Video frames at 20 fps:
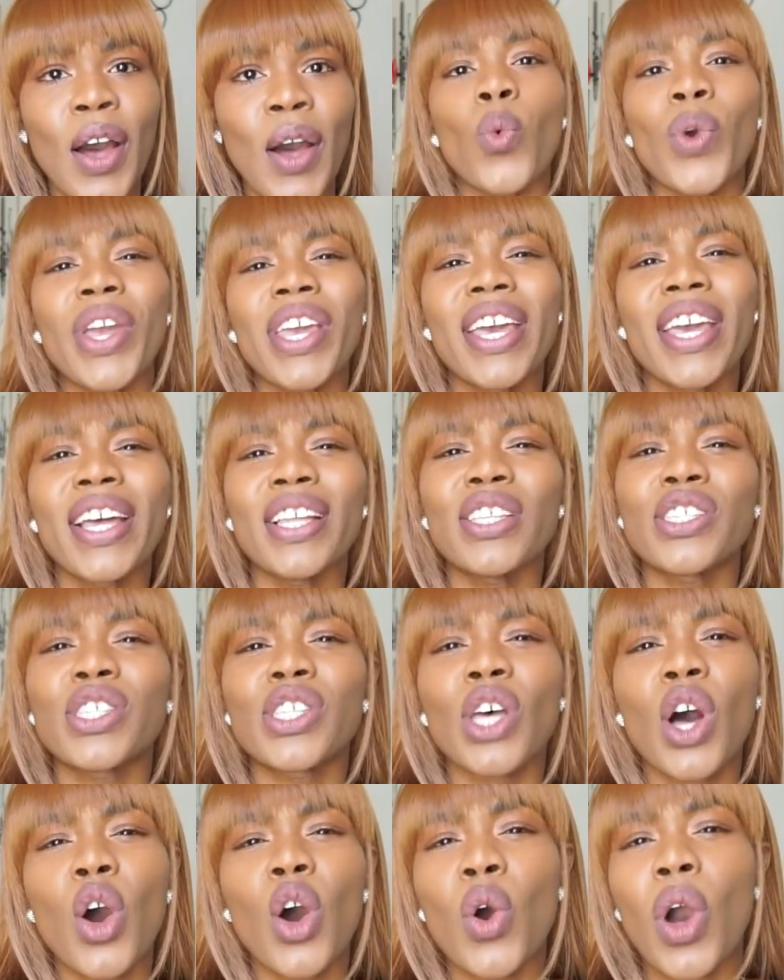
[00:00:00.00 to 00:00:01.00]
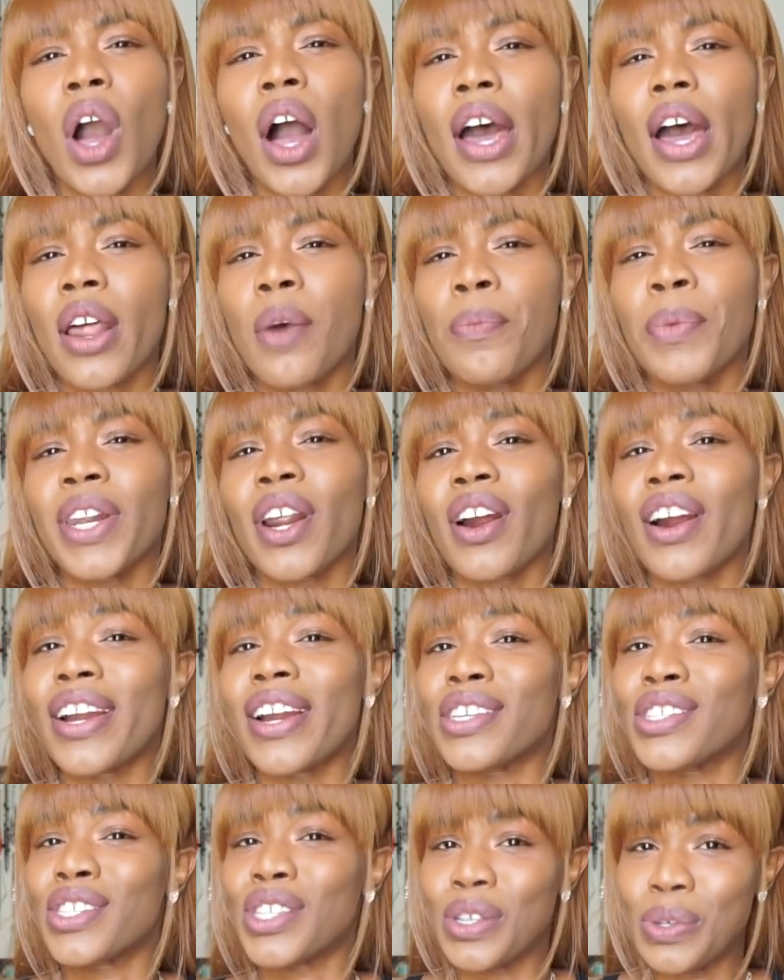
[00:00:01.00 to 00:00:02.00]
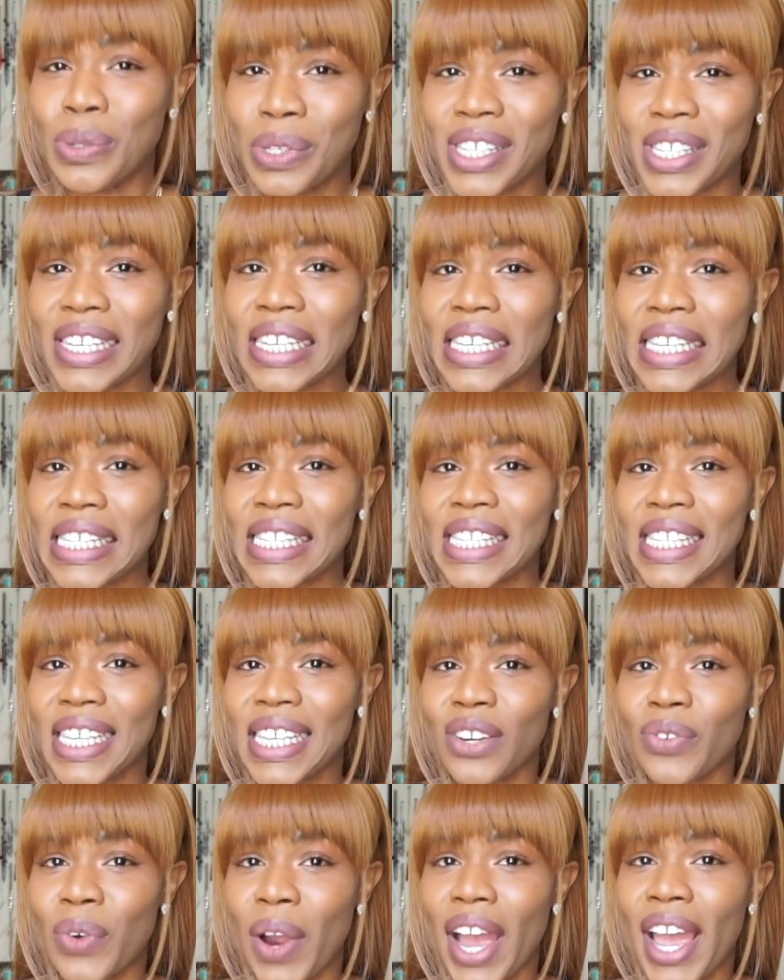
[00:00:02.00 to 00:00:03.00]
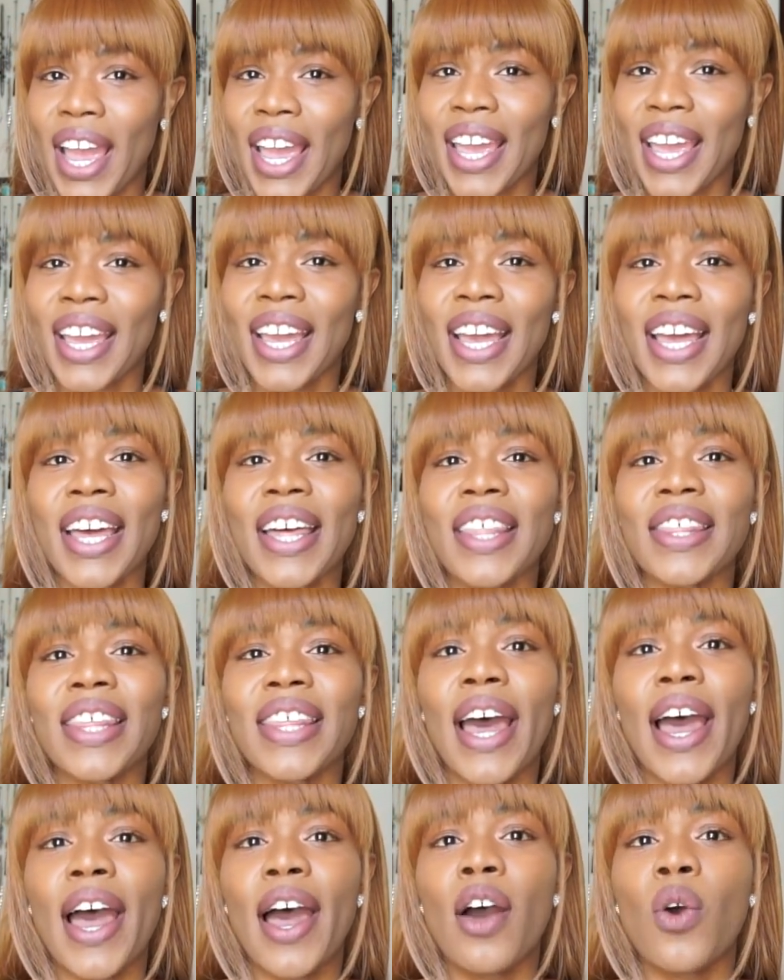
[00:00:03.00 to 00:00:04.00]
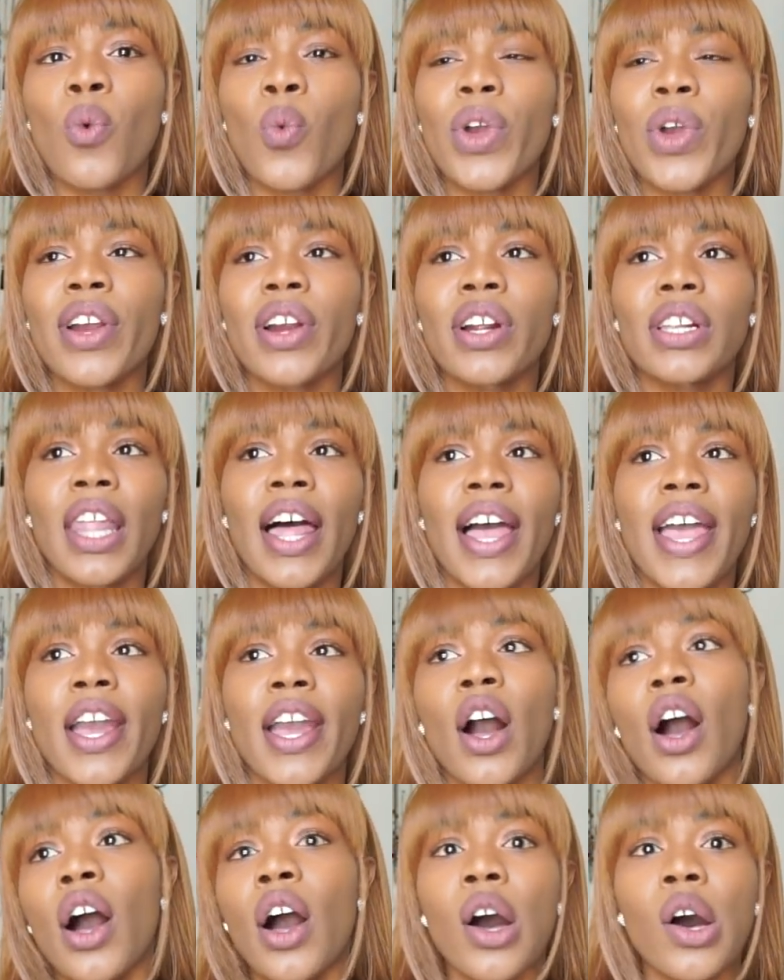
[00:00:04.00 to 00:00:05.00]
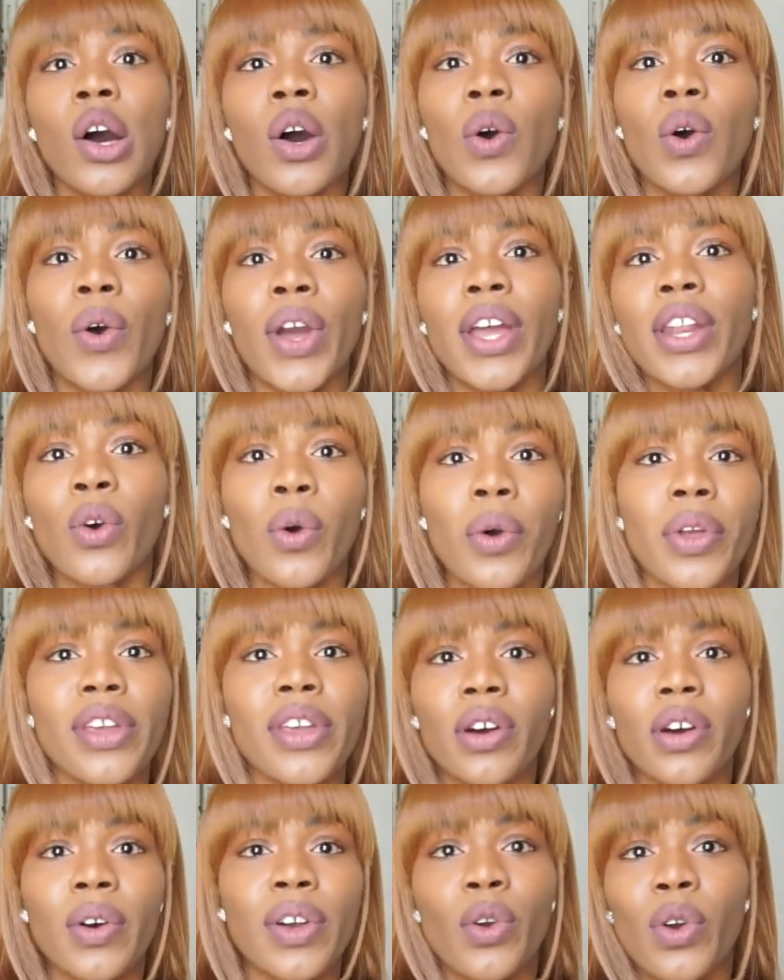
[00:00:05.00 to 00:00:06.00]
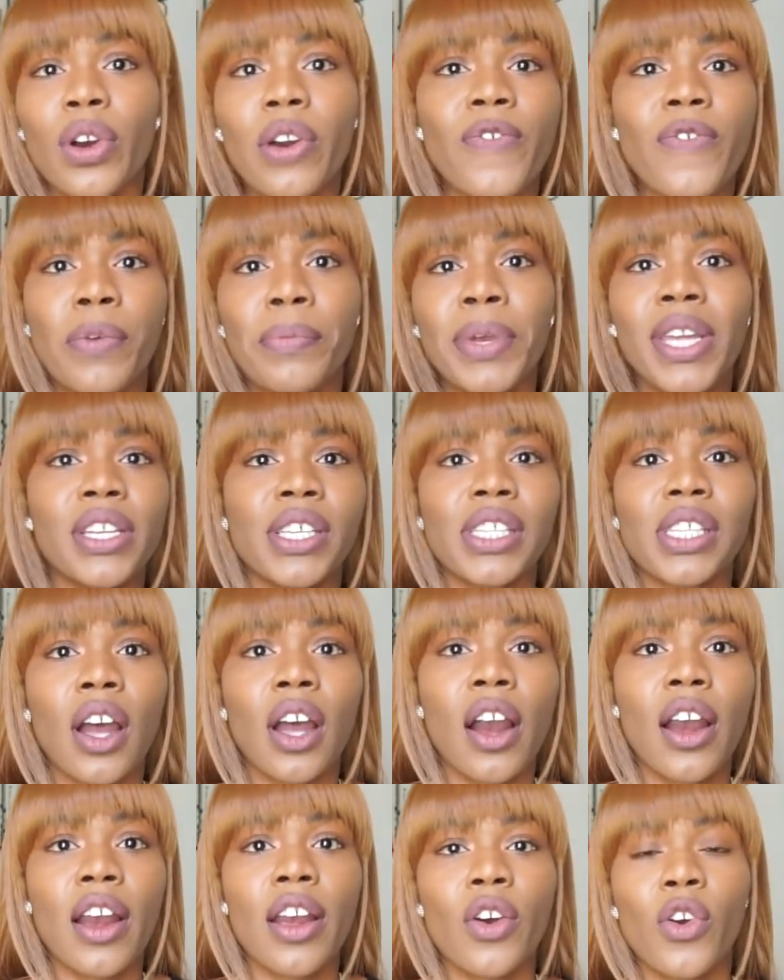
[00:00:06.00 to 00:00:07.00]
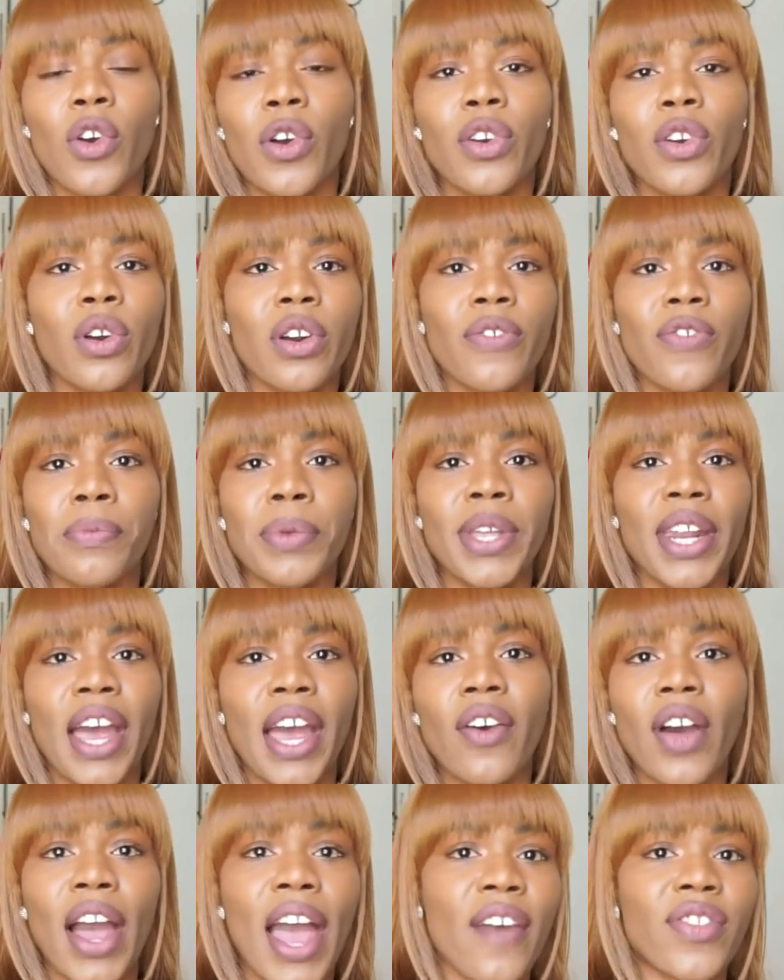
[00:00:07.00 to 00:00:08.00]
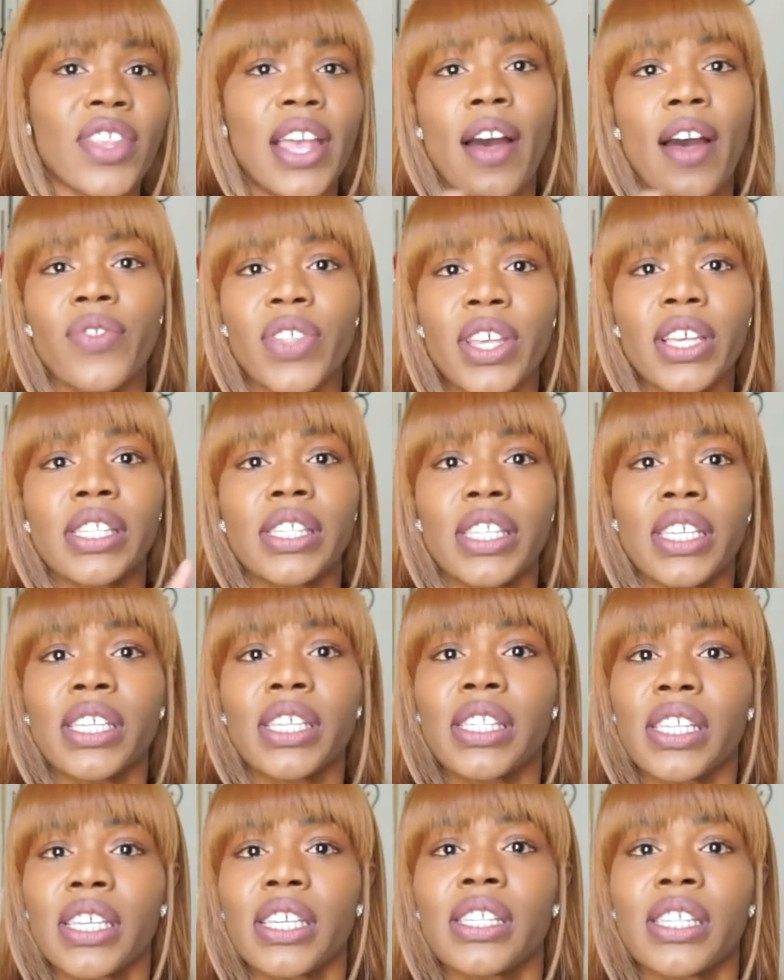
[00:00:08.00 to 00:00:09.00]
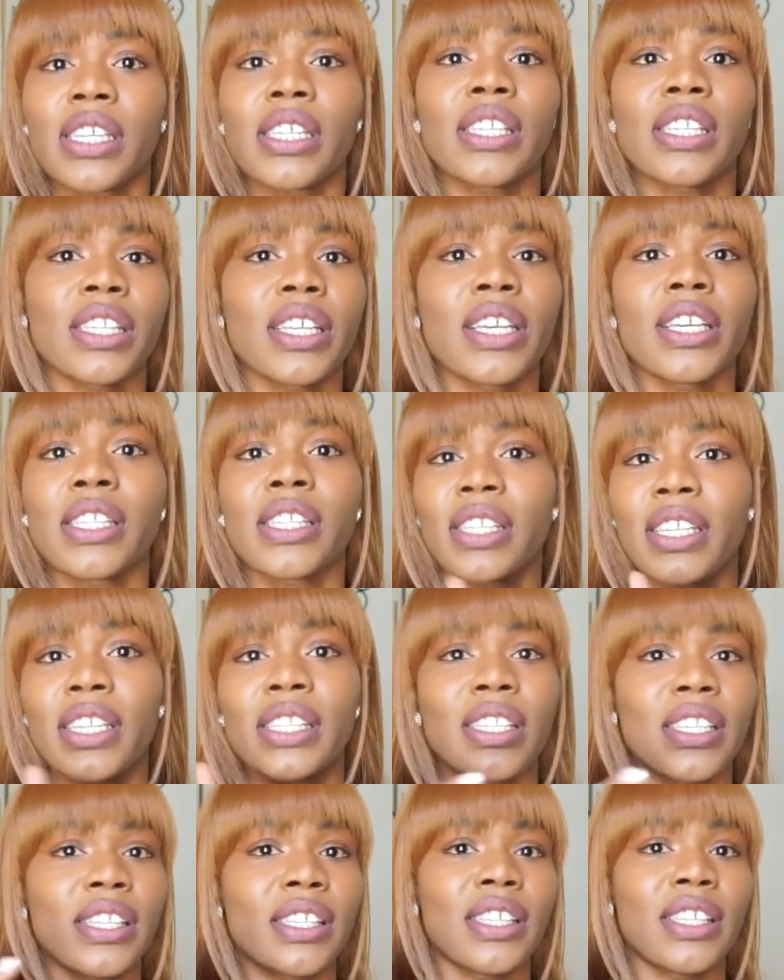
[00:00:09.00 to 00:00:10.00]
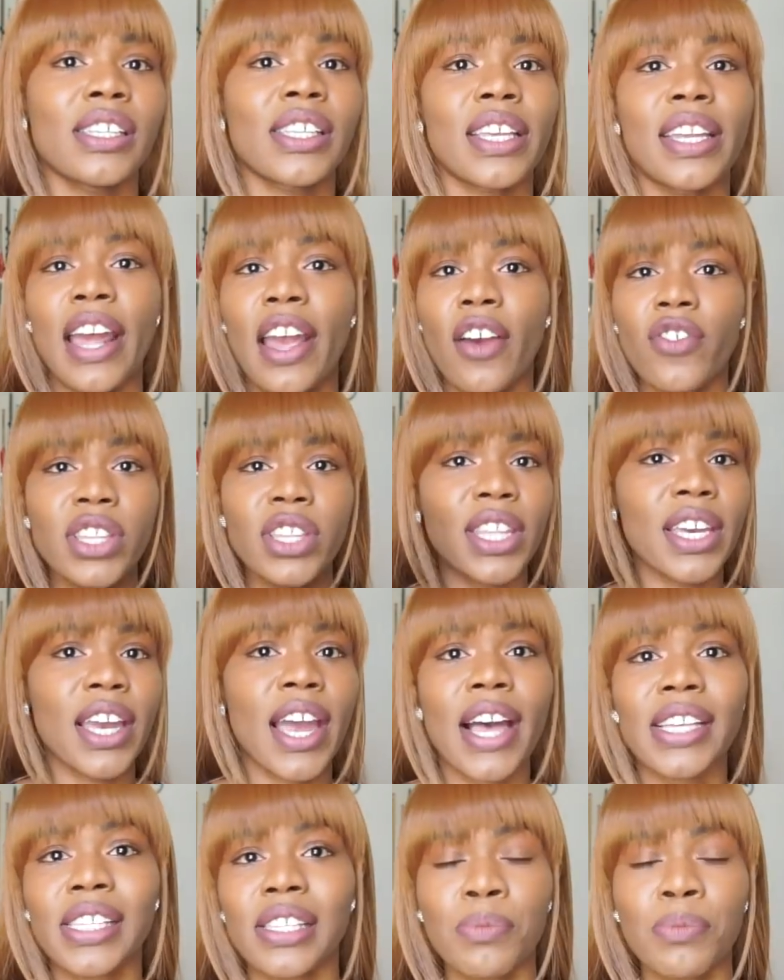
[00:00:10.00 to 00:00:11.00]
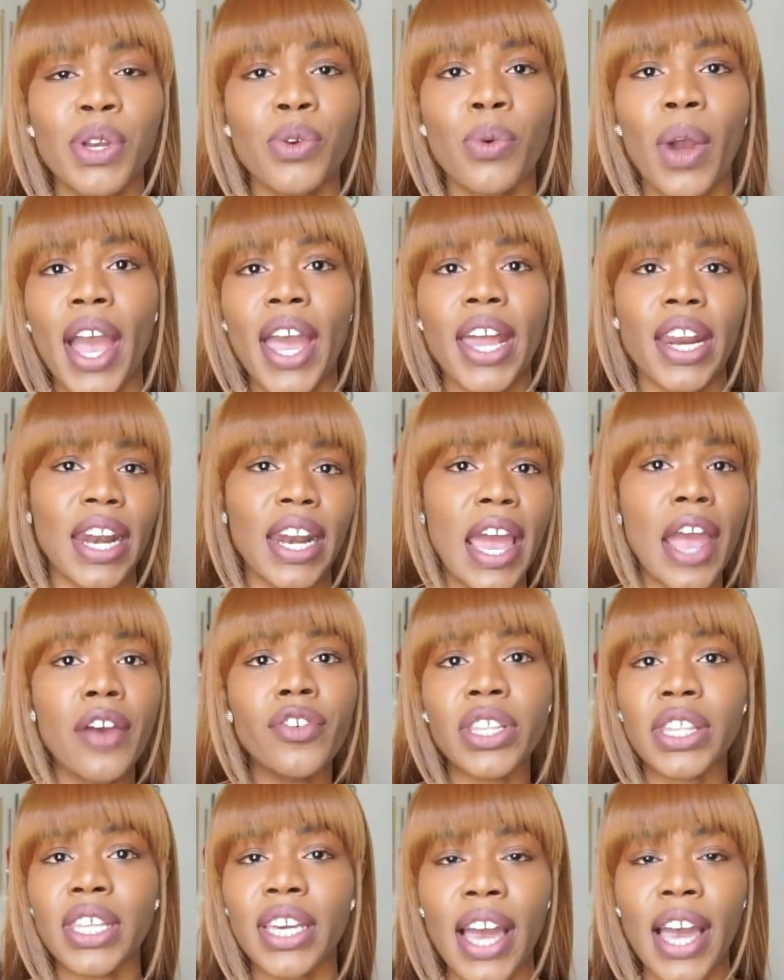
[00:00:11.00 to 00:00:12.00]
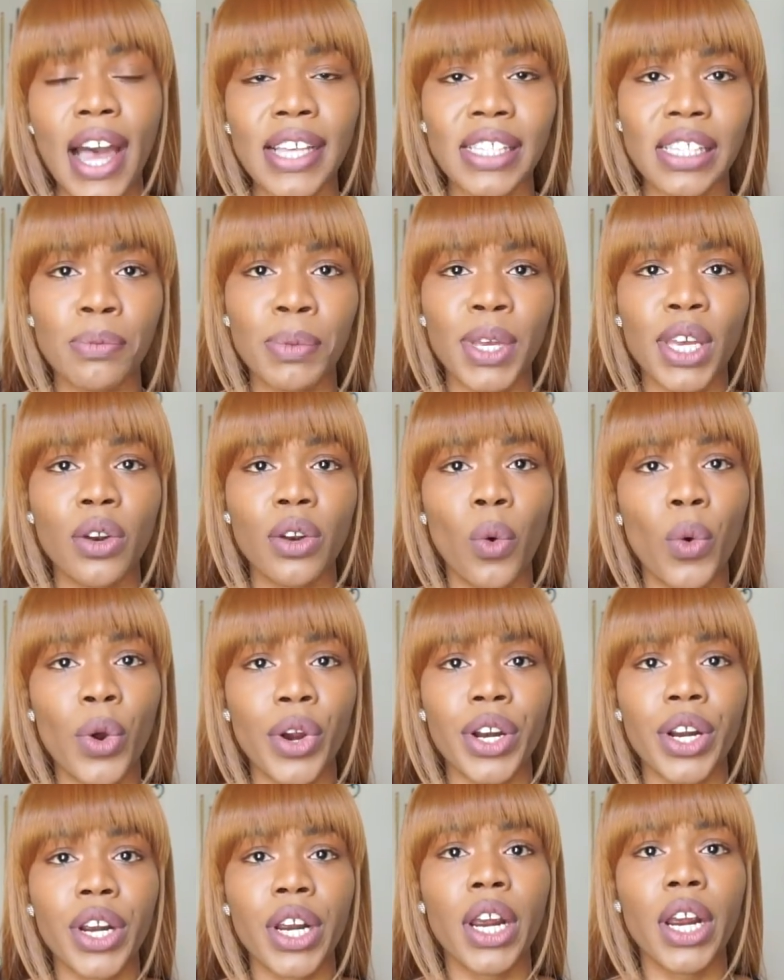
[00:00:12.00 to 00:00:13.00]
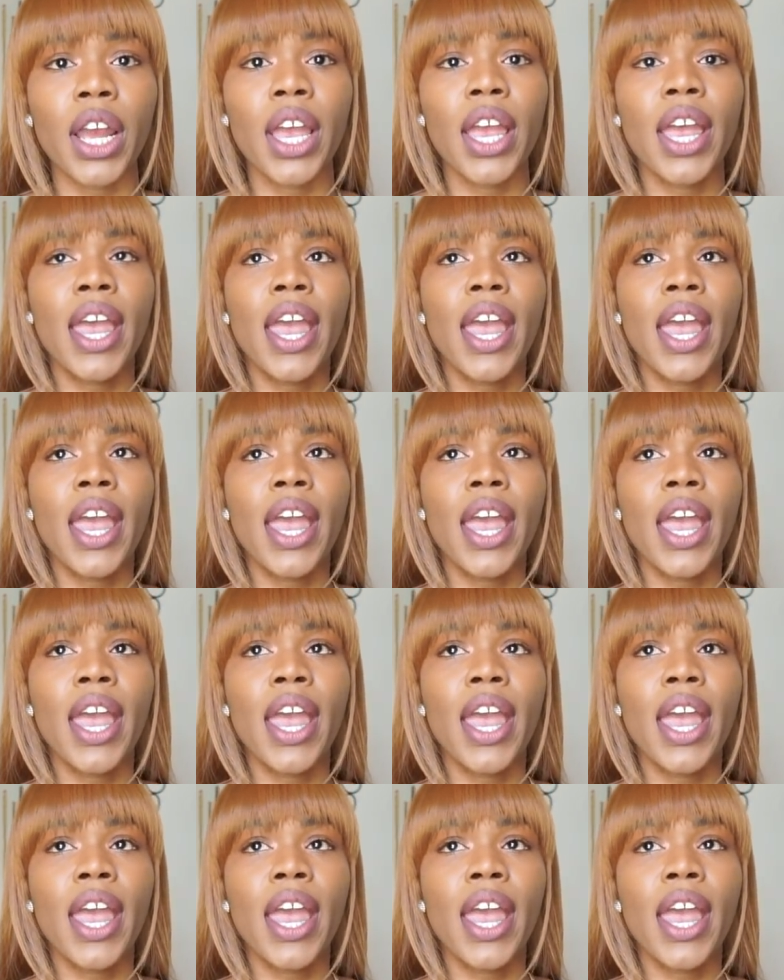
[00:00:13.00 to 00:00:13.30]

We get so caught up in our excuses, right? That we're like, oh, in order for me to start, or in order for me to have, I have to have this, and this, and everything has to be right, and everything has to be in order.